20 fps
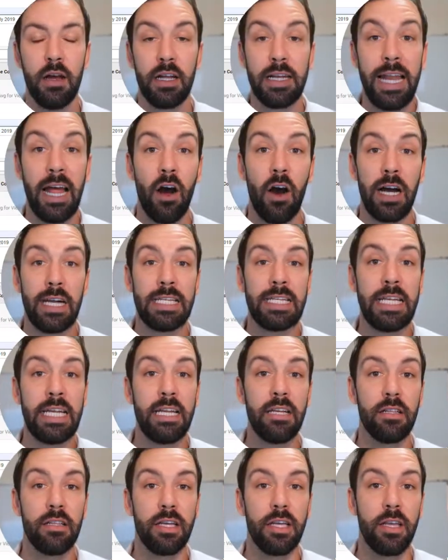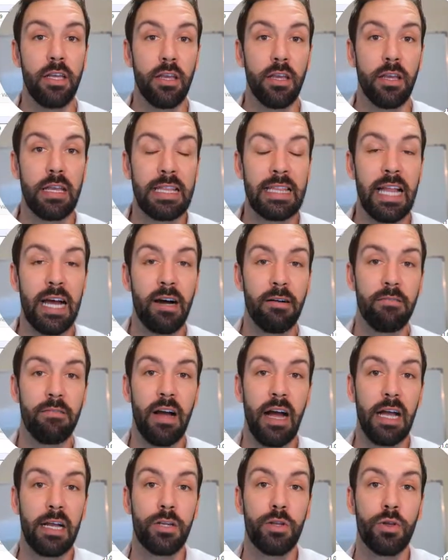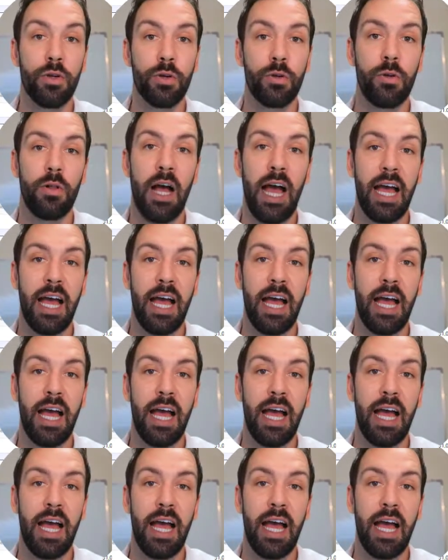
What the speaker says: Now, ideally, you'd love a Google